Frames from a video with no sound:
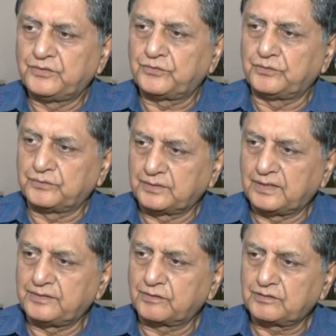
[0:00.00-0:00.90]
So
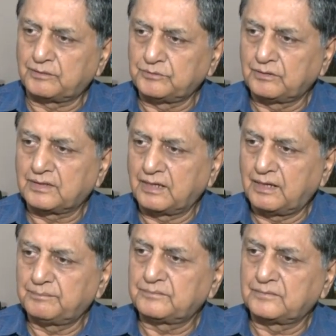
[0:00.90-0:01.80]
uh, Dr. Abdul
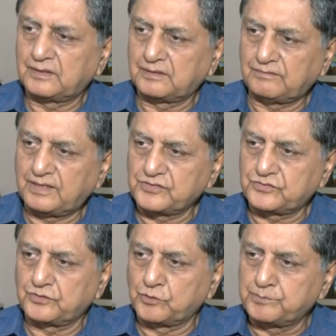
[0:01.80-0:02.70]
Kalam uh,
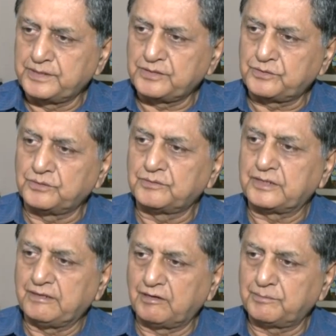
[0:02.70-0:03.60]
was roped in to
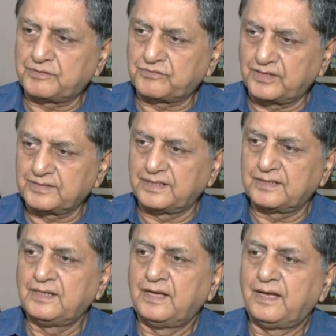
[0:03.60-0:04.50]
develop it
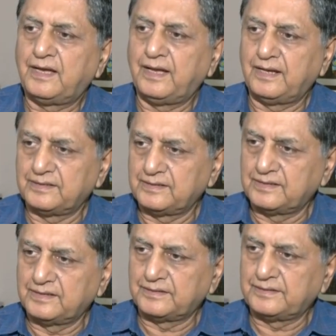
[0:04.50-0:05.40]
further and
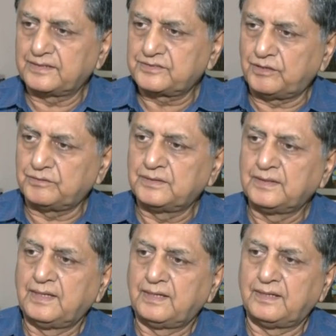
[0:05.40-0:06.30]
uh, that's how
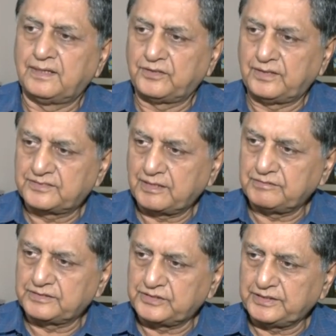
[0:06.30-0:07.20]
uh,
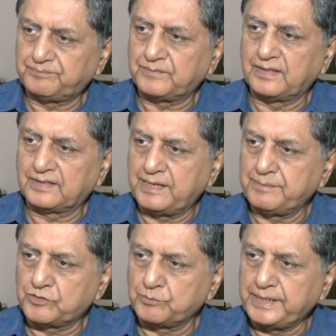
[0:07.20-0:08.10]
SLV3 uh,
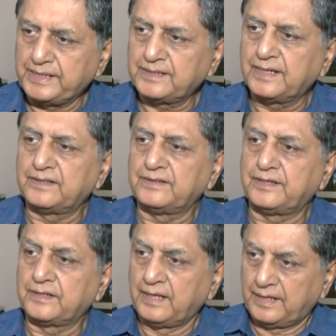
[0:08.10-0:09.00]
came into being, and
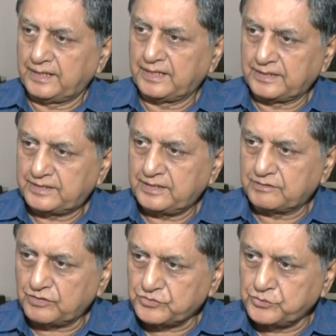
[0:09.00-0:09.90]
then uh, it,
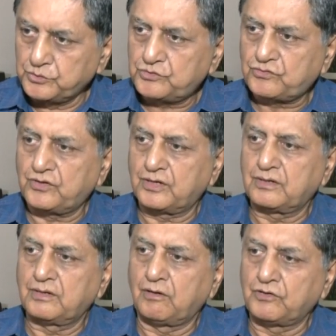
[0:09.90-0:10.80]
it, was used for
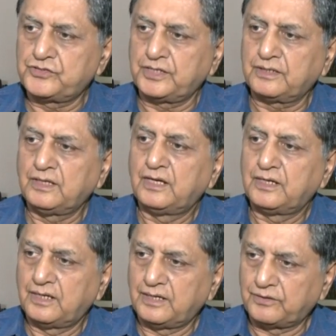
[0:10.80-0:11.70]
launching
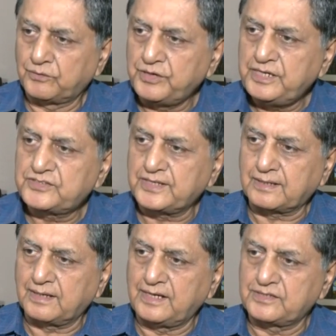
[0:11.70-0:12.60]
uh, Rohini
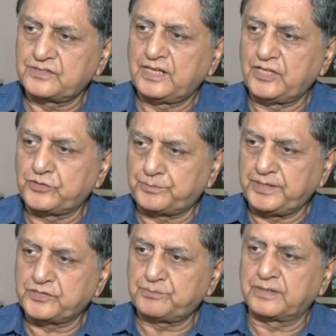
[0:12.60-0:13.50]
satellites in
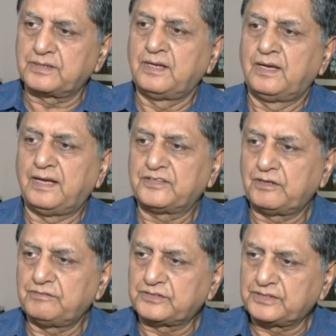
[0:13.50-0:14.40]
space. But
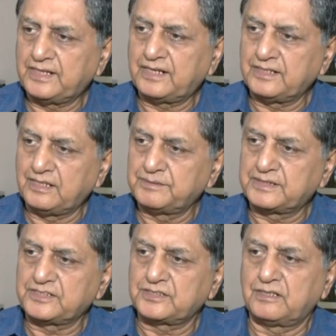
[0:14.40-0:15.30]
SLV3 had a
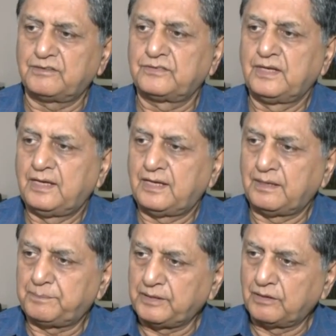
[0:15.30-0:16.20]
limitation of
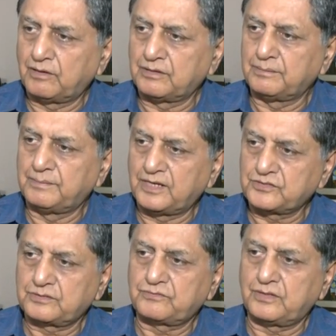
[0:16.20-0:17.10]
uh, payload
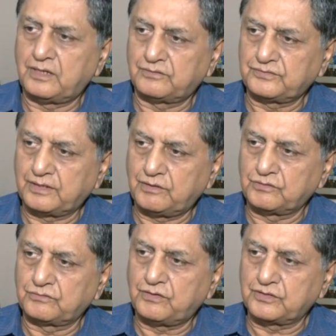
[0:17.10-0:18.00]
mass of
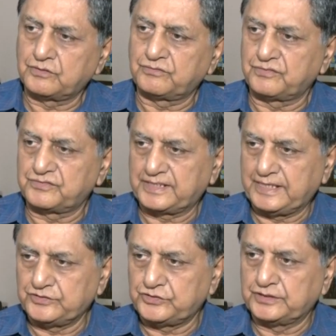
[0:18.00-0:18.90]
around 40 to 50
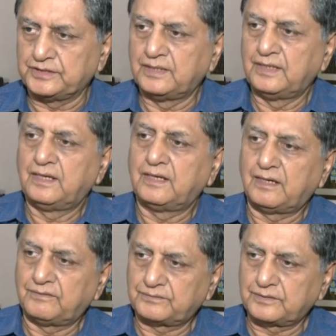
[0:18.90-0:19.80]
kg.
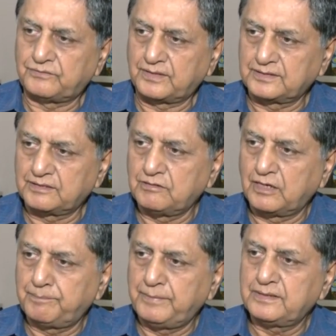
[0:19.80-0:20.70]
further
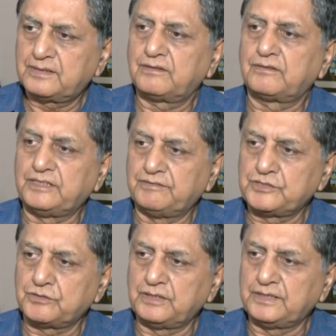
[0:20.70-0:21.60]
development,
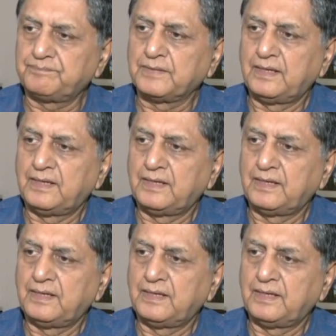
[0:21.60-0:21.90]
eventually,